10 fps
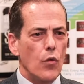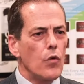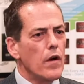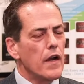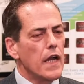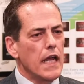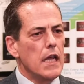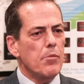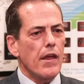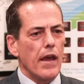We wanted to
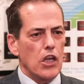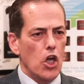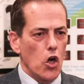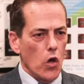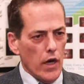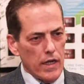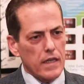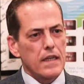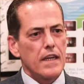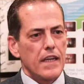keep that going,
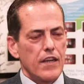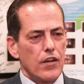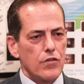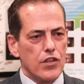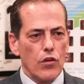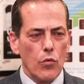so